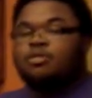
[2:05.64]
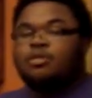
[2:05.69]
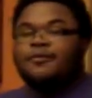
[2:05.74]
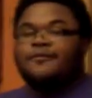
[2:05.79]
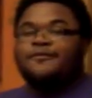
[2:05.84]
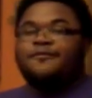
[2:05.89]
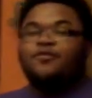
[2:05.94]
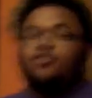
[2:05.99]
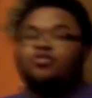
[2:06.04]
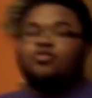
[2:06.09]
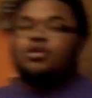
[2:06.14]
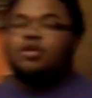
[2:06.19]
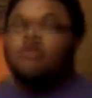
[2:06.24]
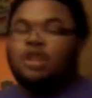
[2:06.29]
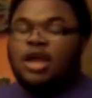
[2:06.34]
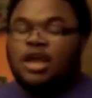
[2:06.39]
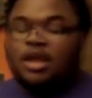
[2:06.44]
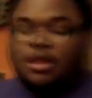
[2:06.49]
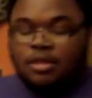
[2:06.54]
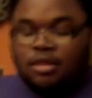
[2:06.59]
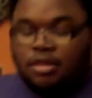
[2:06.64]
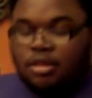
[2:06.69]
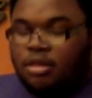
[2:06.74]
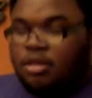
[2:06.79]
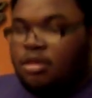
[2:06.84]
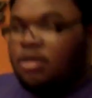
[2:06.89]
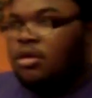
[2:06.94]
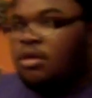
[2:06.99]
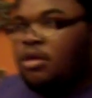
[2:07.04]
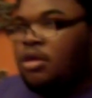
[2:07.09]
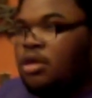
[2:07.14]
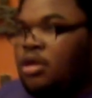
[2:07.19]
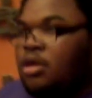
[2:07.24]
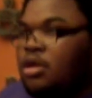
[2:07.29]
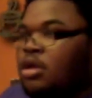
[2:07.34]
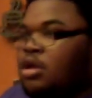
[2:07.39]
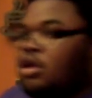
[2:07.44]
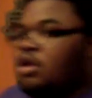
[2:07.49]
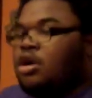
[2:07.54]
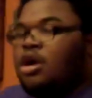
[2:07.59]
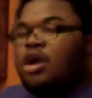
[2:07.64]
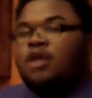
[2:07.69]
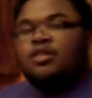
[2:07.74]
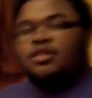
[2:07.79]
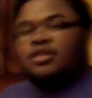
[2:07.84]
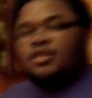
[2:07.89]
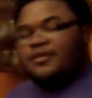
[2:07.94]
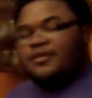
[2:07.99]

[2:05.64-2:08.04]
the food a nice garlicky